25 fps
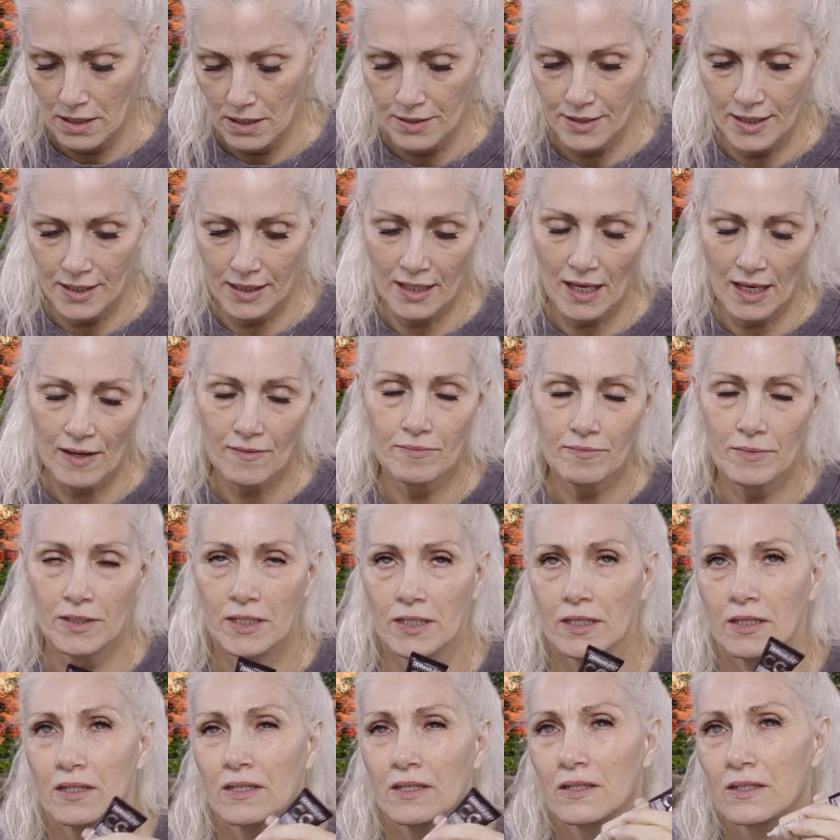They gave
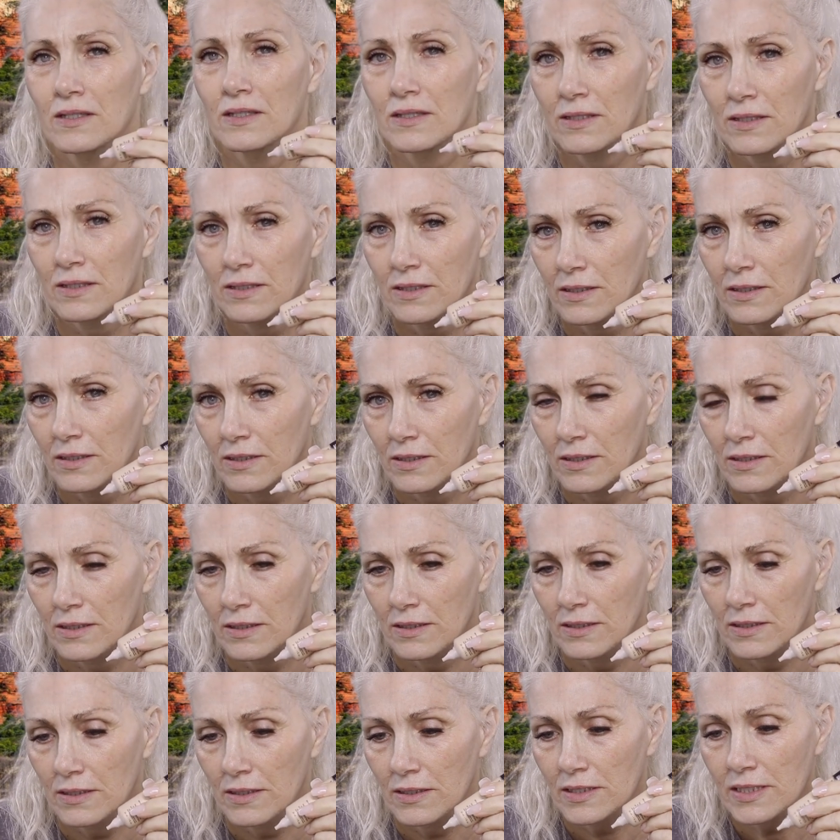me
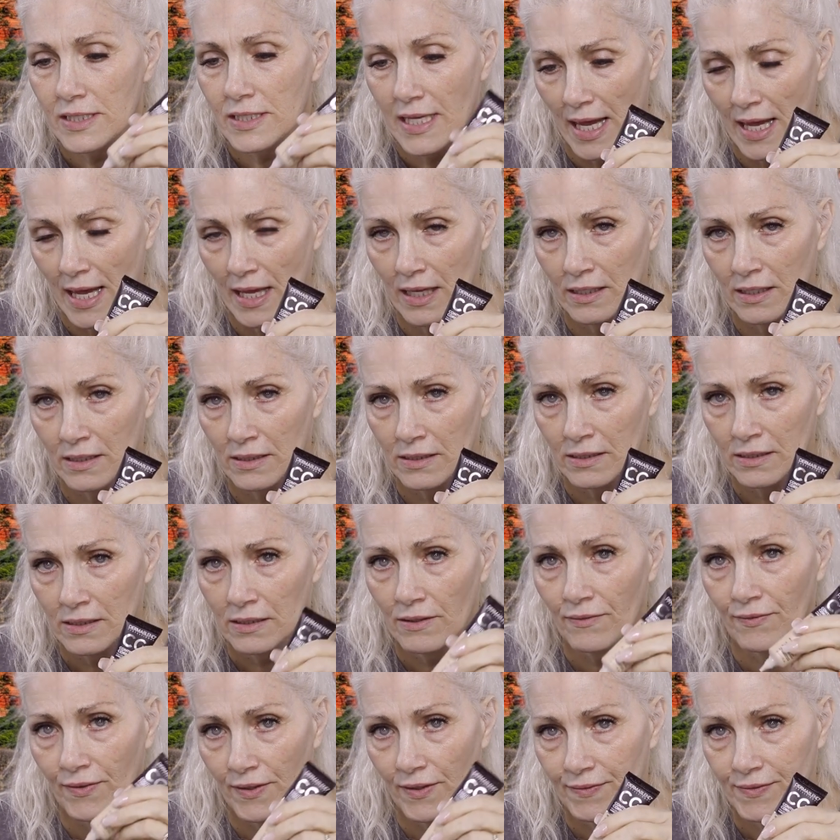10,
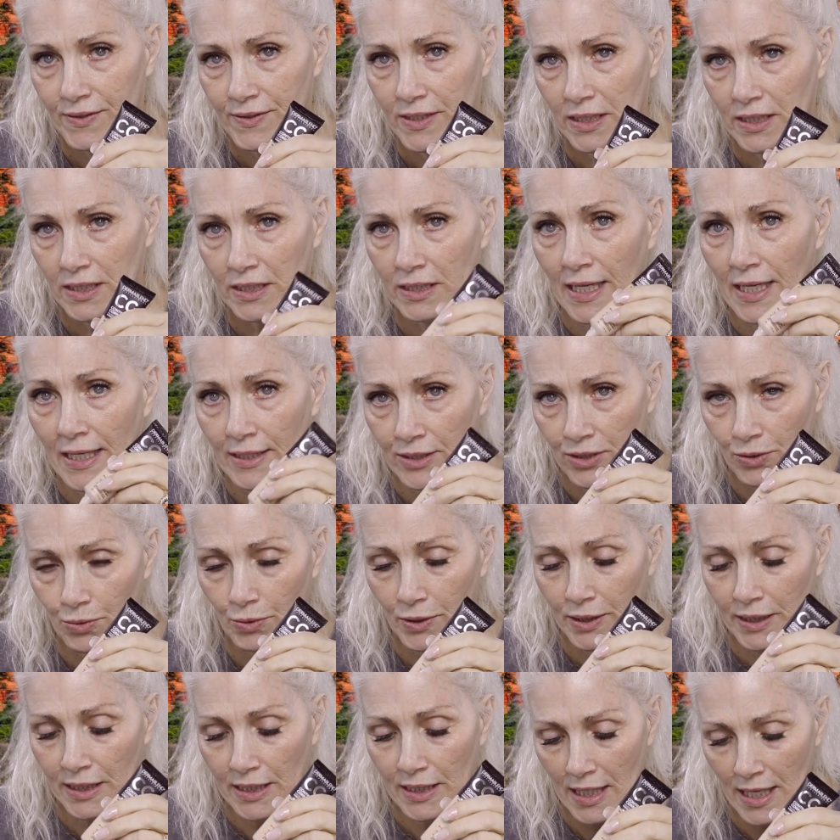15, and
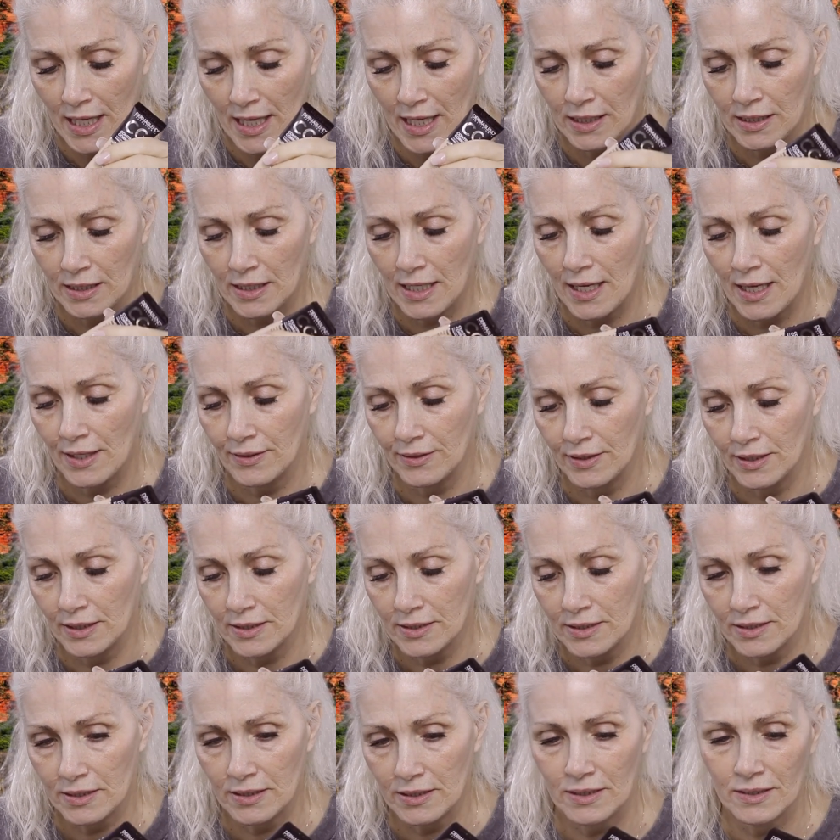20N, and
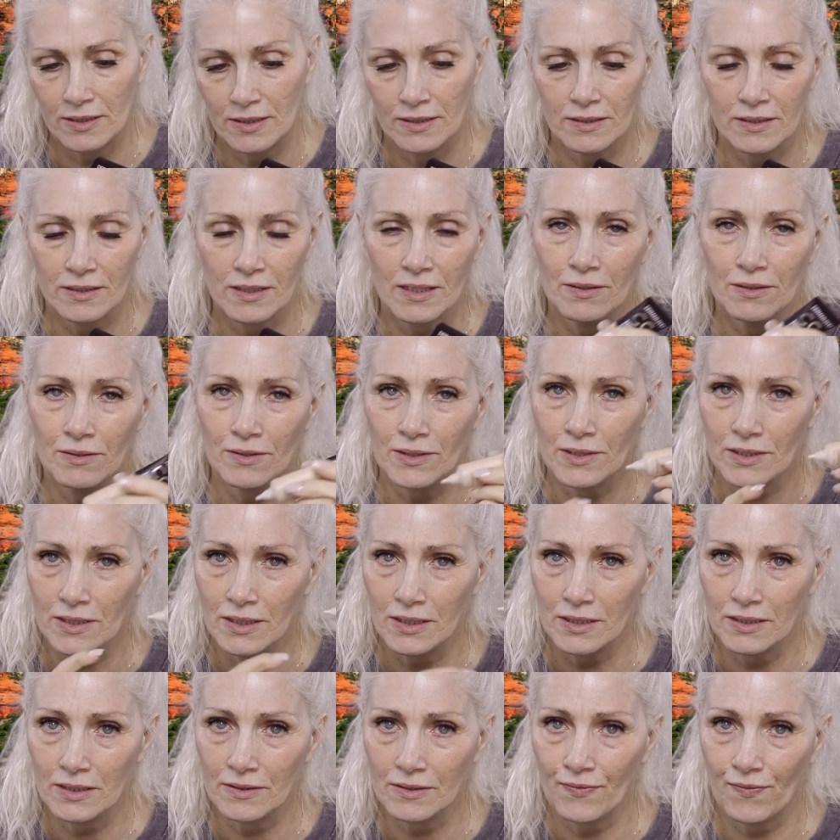this is, it is
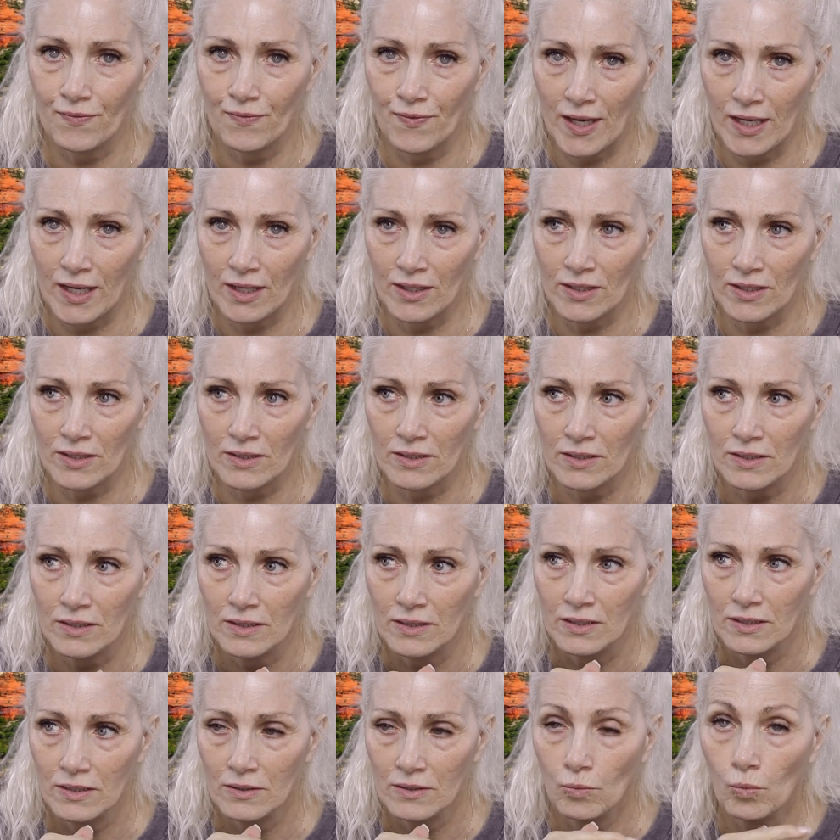fair
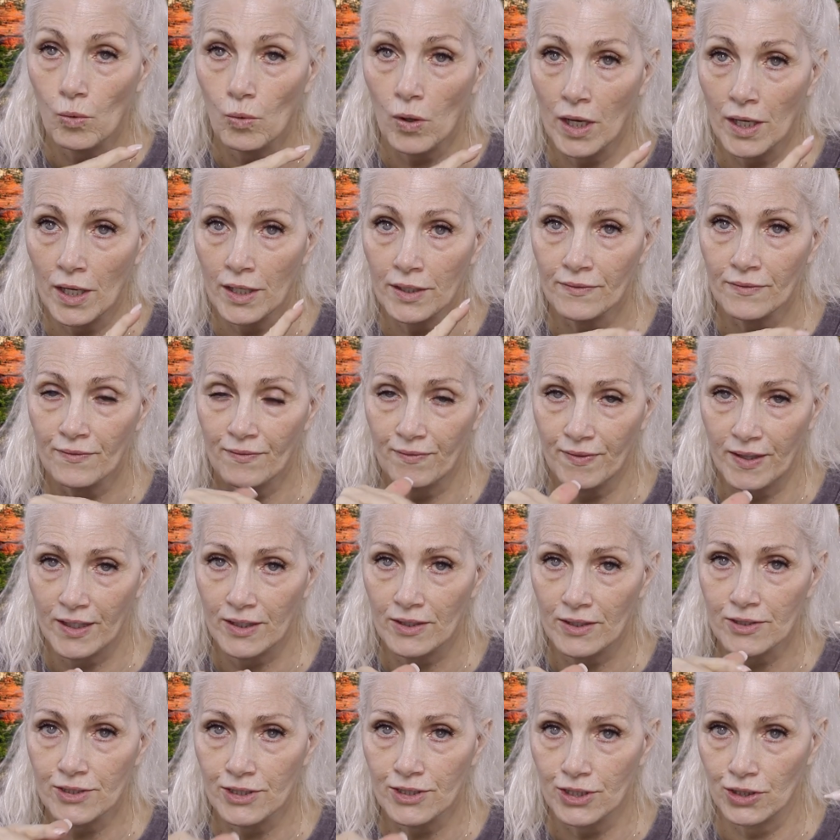1,
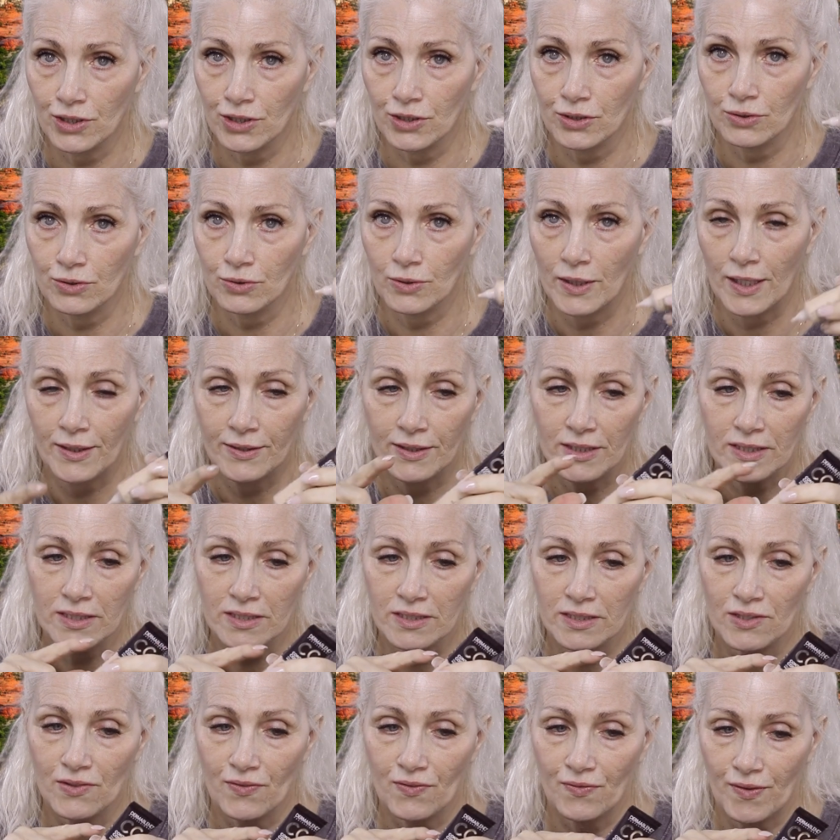fair 2, and this
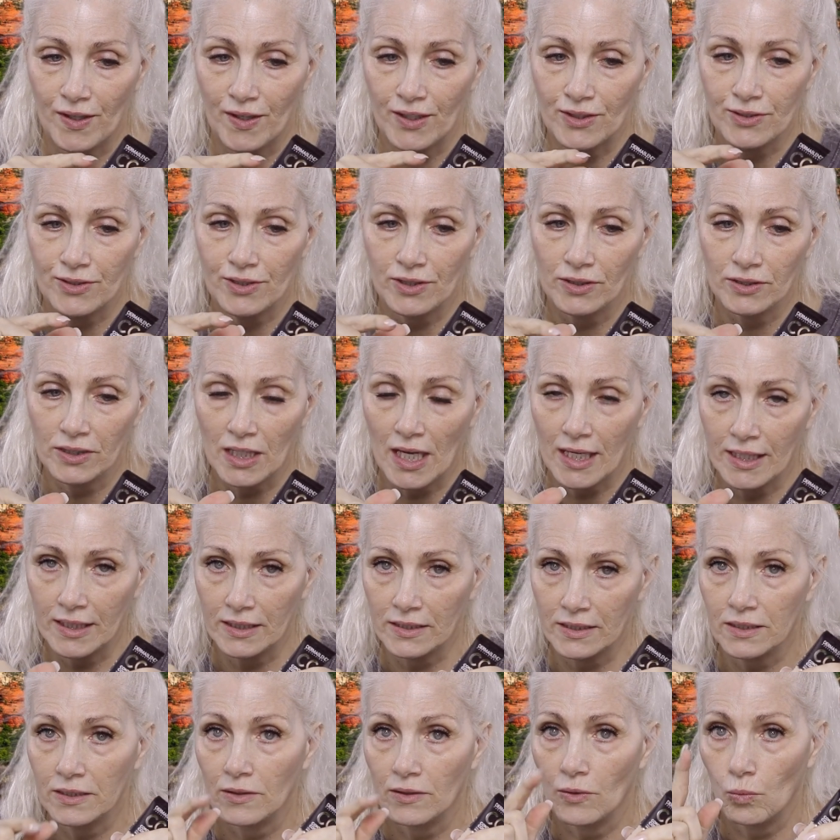is fair to
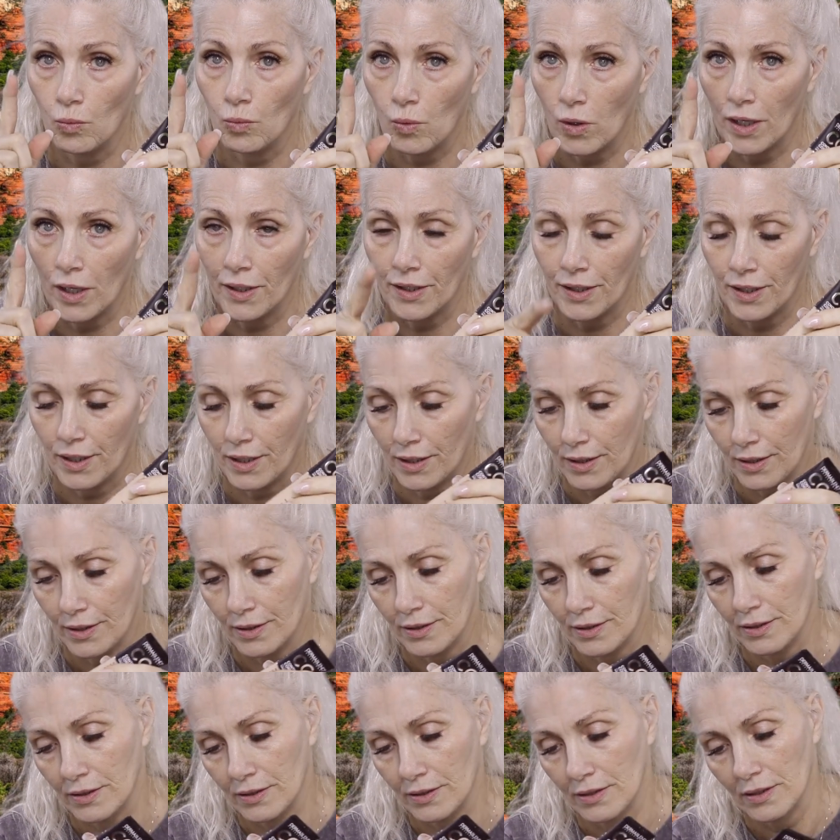light 1.
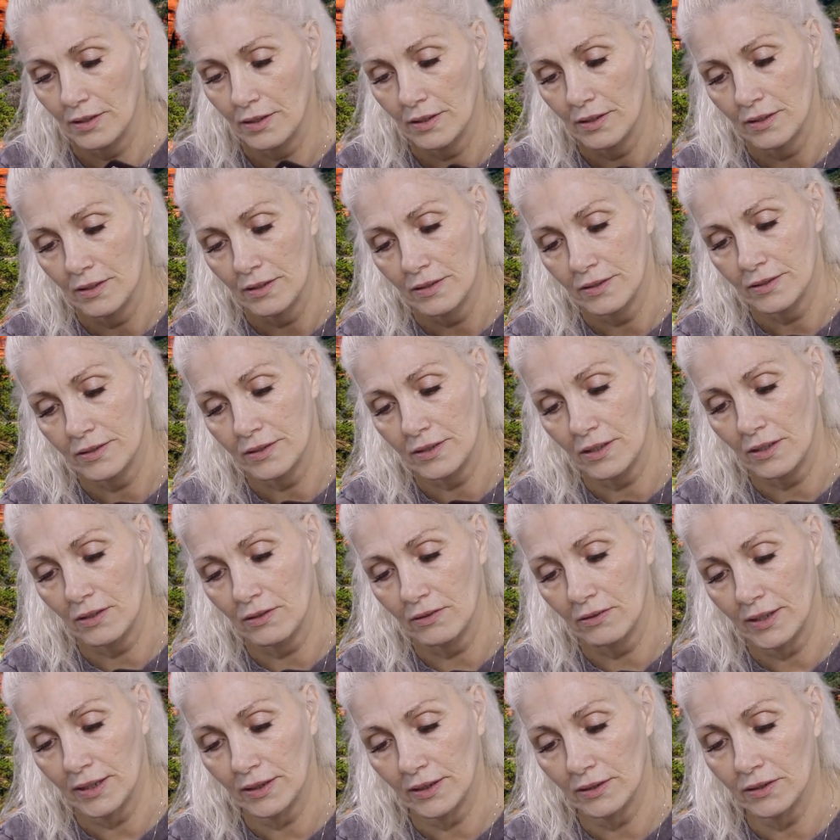So
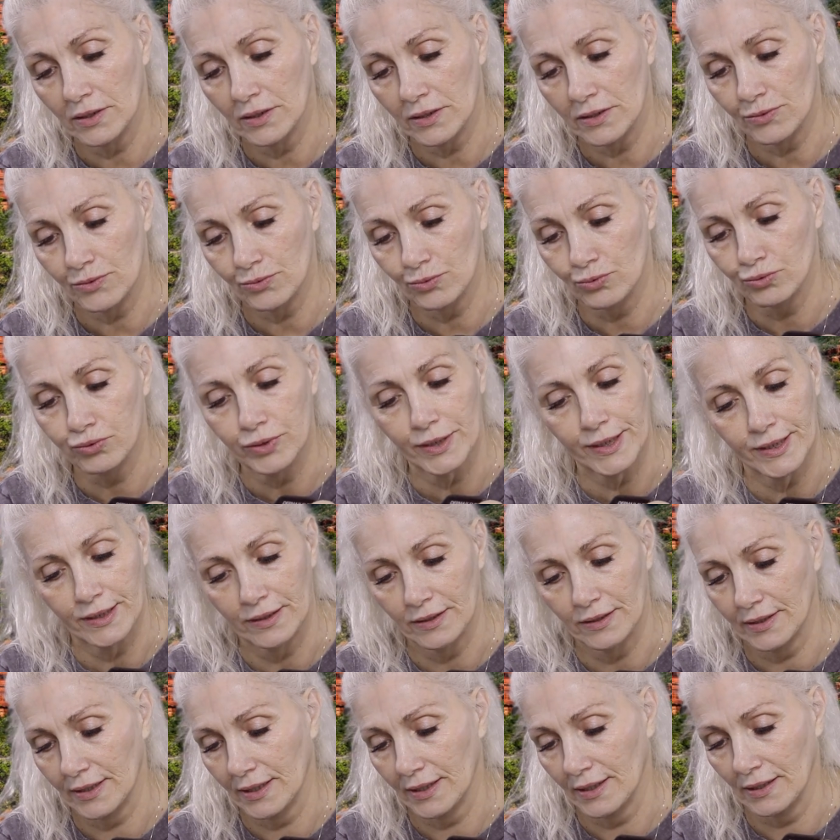it looks
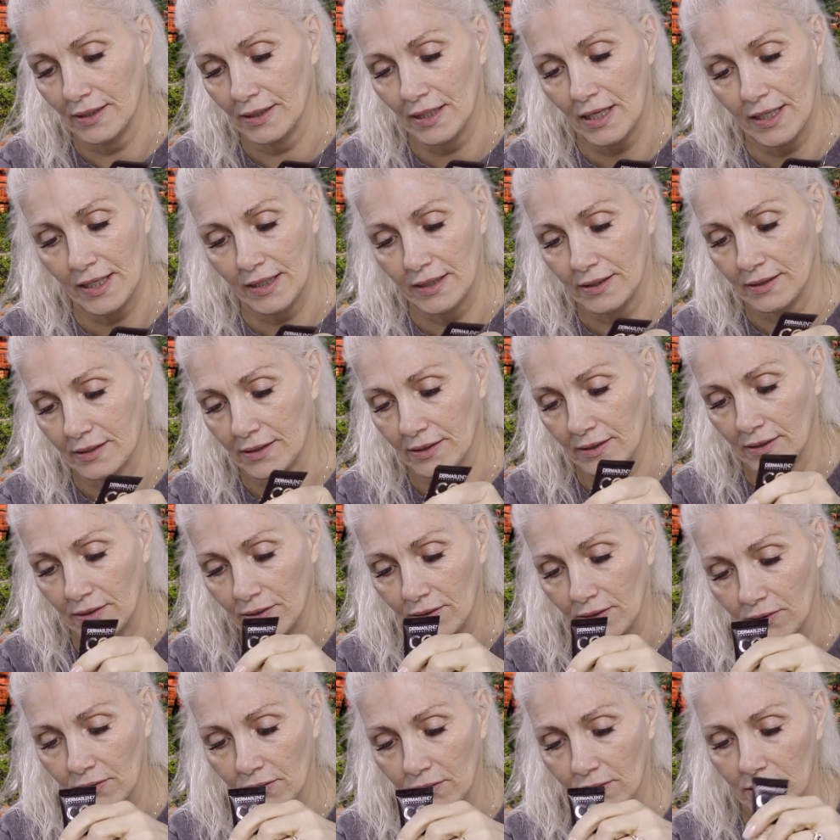really light
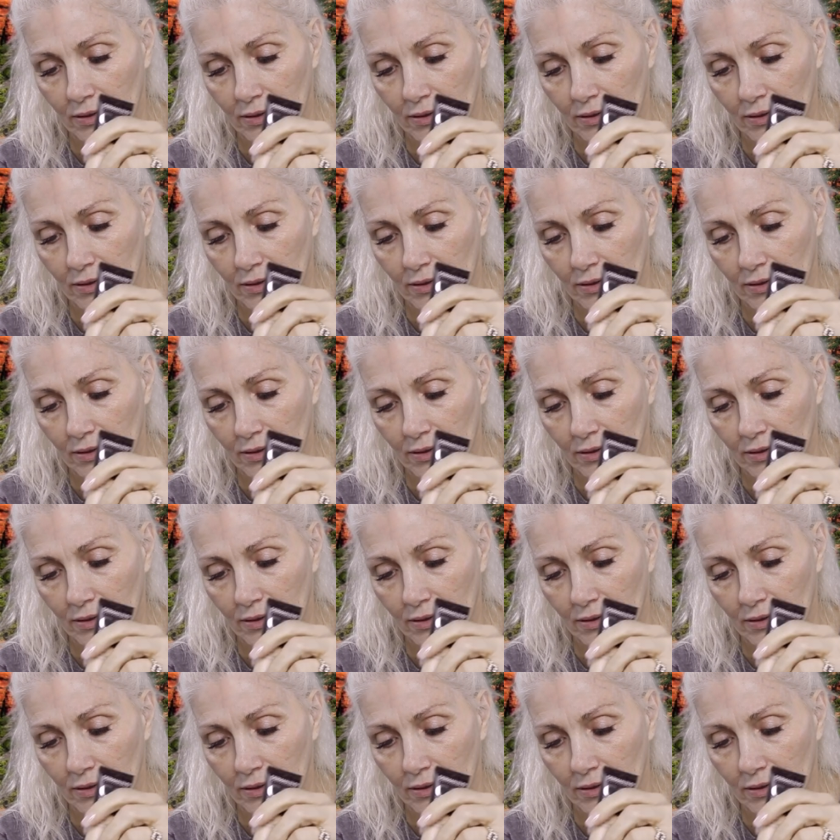though.